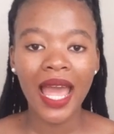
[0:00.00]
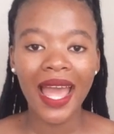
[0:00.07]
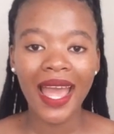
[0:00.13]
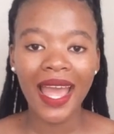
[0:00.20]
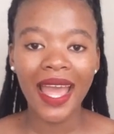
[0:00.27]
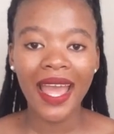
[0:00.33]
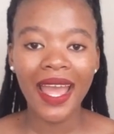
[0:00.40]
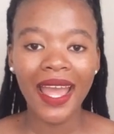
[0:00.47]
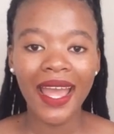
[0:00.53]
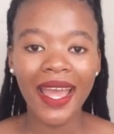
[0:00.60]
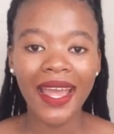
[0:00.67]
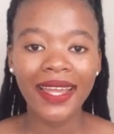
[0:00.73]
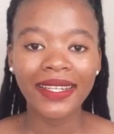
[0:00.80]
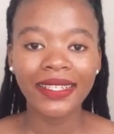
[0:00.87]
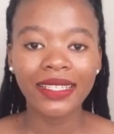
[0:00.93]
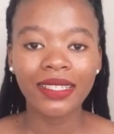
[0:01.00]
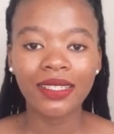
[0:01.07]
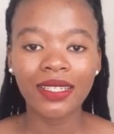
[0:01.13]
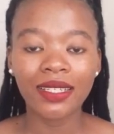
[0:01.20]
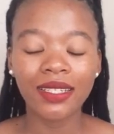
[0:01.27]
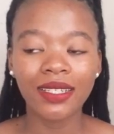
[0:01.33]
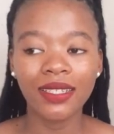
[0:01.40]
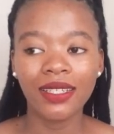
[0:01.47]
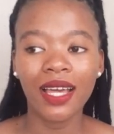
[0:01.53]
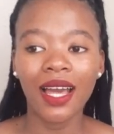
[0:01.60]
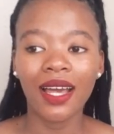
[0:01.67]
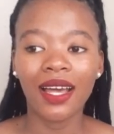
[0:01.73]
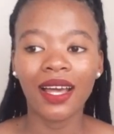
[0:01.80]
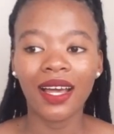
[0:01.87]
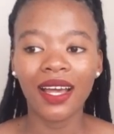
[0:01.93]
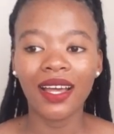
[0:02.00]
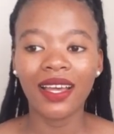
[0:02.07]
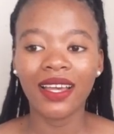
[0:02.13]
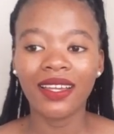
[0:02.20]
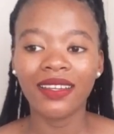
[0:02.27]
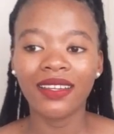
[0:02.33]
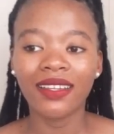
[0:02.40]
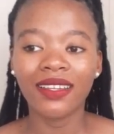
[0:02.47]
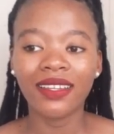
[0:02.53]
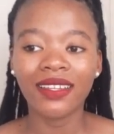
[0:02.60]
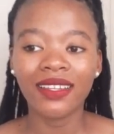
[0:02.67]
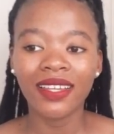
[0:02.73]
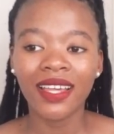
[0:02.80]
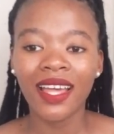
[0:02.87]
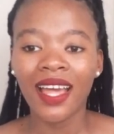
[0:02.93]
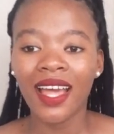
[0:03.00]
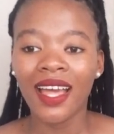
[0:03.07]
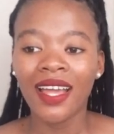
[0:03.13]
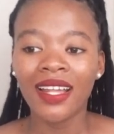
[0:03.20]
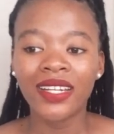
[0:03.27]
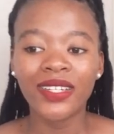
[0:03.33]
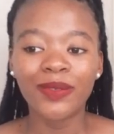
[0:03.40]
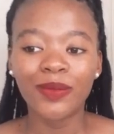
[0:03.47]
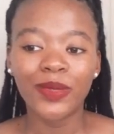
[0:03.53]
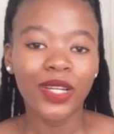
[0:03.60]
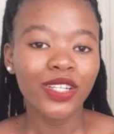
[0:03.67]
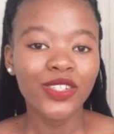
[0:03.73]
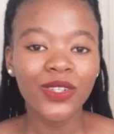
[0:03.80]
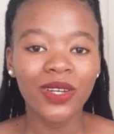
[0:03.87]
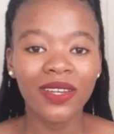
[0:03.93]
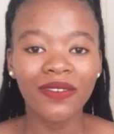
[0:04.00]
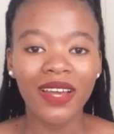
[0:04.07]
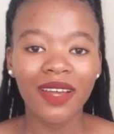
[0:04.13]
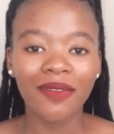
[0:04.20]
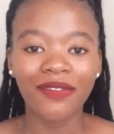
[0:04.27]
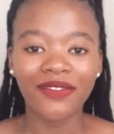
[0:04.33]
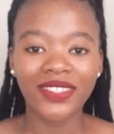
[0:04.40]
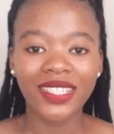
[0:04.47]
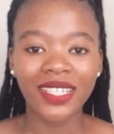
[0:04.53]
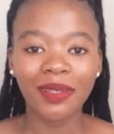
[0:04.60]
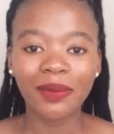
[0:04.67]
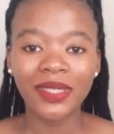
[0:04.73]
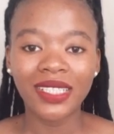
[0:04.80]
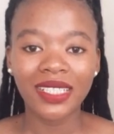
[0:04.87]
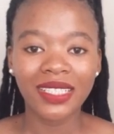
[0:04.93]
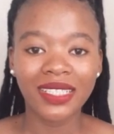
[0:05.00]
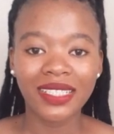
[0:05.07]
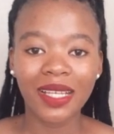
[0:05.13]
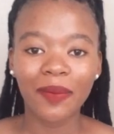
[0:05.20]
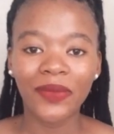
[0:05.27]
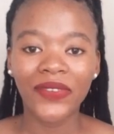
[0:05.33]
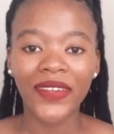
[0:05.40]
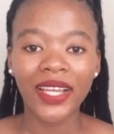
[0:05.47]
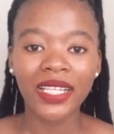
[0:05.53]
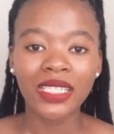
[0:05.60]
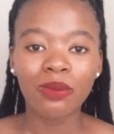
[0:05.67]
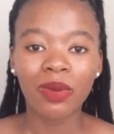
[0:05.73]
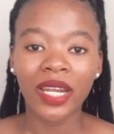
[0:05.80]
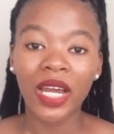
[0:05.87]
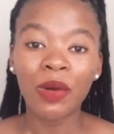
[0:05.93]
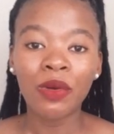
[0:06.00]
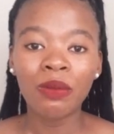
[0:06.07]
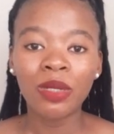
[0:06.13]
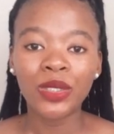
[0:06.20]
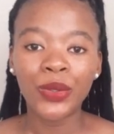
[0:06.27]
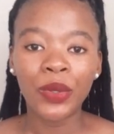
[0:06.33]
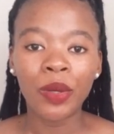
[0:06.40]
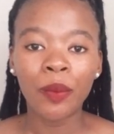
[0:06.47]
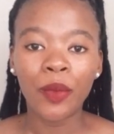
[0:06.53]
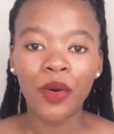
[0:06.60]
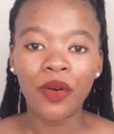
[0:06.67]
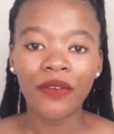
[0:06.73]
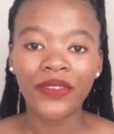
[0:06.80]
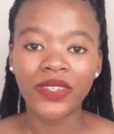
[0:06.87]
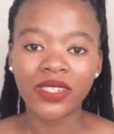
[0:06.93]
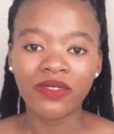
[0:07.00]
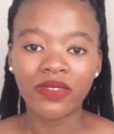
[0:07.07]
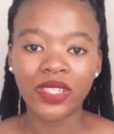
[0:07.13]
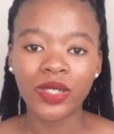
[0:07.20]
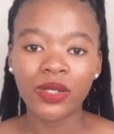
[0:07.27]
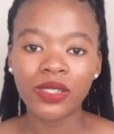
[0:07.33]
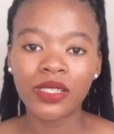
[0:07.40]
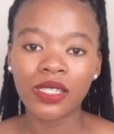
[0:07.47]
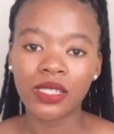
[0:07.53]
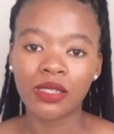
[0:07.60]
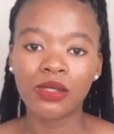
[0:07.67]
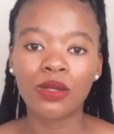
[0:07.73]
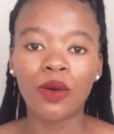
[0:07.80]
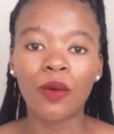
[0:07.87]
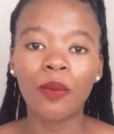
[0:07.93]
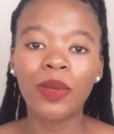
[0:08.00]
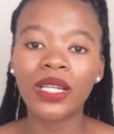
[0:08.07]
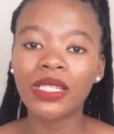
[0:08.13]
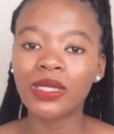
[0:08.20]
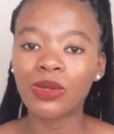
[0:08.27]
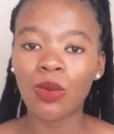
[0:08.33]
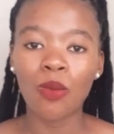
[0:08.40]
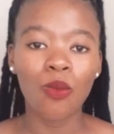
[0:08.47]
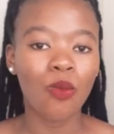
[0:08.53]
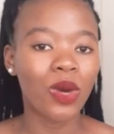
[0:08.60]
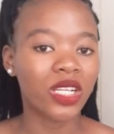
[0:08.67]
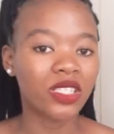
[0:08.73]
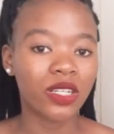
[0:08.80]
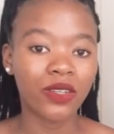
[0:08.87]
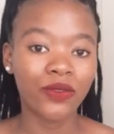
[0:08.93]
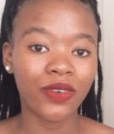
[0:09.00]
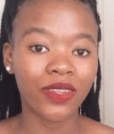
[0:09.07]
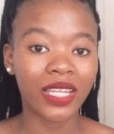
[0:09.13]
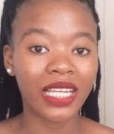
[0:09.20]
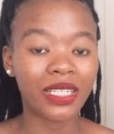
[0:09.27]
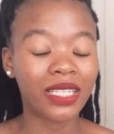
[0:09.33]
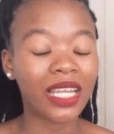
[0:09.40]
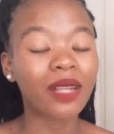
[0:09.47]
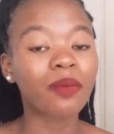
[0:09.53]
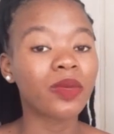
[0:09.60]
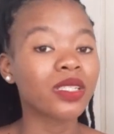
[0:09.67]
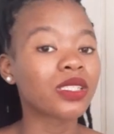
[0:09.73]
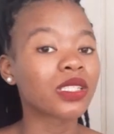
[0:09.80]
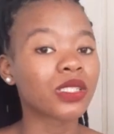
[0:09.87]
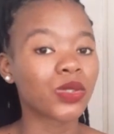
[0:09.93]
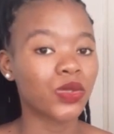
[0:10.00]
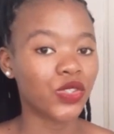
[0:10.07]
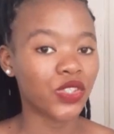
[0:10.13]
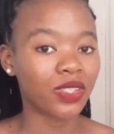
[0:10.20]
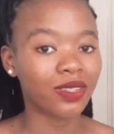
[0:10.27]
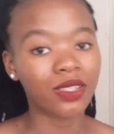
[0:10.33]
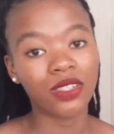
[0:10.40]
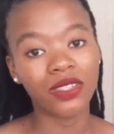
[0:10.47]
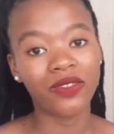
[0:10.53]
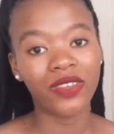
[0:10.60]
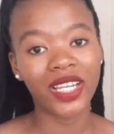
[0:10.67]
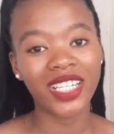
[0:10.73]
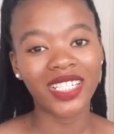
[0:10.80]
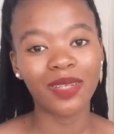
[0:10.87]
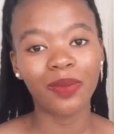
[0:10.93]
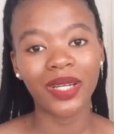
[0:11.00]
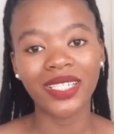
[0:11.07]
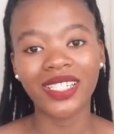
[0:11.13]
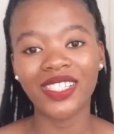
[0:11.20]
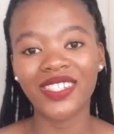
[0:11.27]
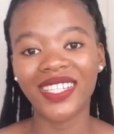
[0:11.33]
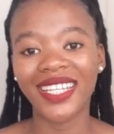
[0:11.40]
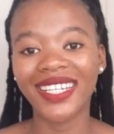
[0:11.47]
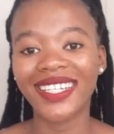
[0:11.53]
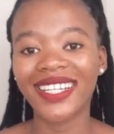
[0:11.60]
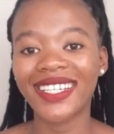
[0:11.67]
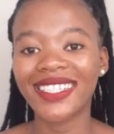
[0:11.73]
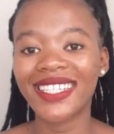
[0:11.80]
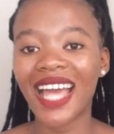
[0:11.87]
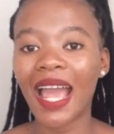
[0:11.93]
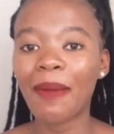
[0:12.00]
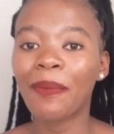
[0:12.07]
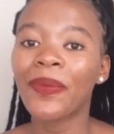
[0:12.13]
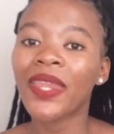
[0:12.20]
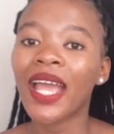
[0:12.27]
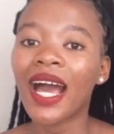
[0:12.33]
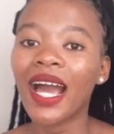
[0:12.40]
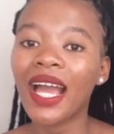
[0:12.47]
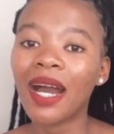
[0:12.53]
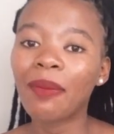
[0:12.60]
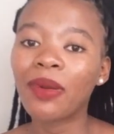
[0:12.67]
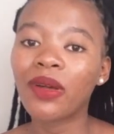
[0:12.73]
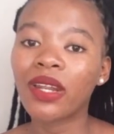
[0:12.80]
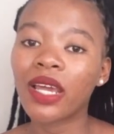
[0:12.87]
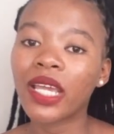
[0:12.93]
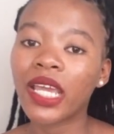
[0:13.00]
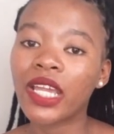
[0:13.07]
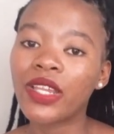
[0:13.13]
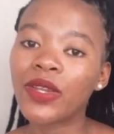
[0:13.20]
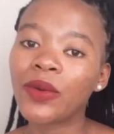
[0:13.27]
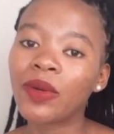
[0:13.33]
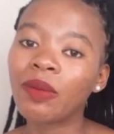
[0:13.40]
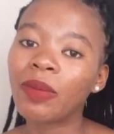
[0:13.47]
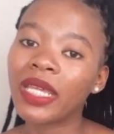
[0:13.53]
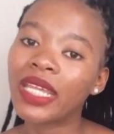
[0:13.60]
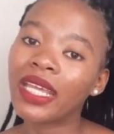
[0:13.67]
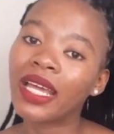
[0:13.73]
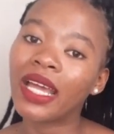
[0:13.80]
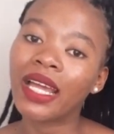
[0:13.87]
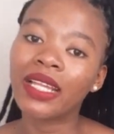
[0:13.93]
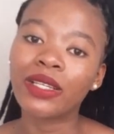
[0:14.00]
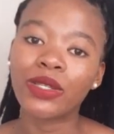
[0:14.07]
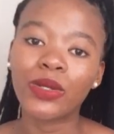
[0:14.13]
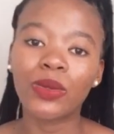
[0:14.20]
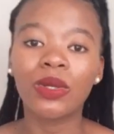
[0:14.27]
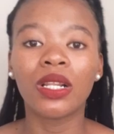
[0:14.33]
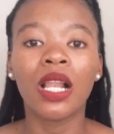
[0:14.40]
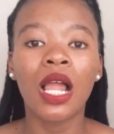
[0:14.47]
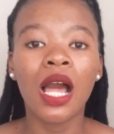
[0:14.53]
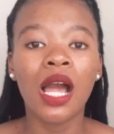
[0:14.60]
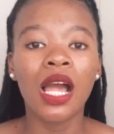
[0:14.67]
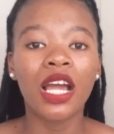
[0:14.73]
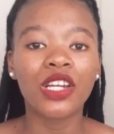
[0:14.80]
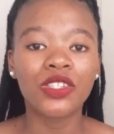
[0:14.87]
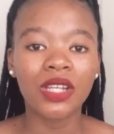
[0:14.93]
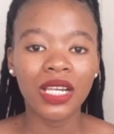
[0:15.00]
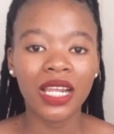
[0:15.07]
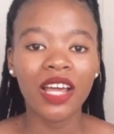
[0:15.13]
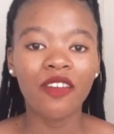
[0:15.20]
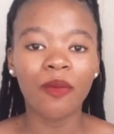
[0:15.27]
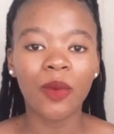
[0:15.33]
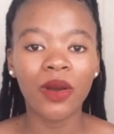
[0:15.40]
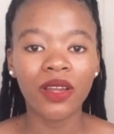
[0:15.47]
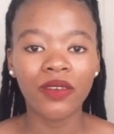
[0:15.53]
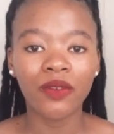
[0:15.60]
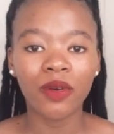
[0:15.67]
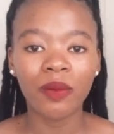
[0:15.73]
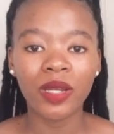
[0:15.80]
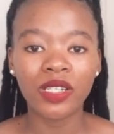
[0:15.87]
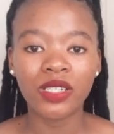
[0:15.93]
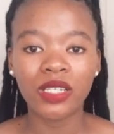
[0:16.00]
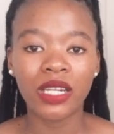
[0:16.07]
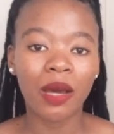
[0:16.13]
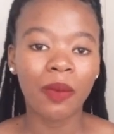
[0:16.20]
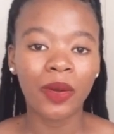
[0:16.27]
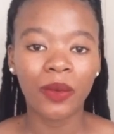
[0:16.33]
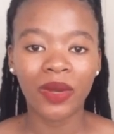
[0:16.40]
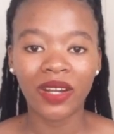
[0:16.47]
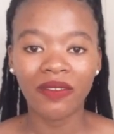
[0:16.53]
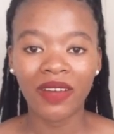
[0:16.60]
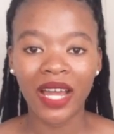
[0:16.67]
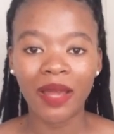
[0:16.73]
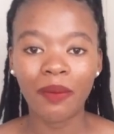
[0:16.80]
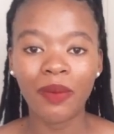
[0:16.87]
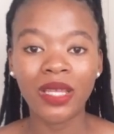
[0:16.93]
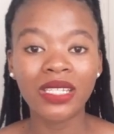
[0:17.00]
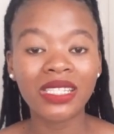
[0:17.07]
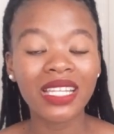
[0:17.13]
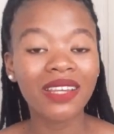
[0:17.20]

And yeah, I'm not sure if I've skipped some things, but I will be doing more of these videos, so please watch out for that. That means switch on the notification button, so that next time I upload again, you will be here and you will actually have more information about whatever I missed.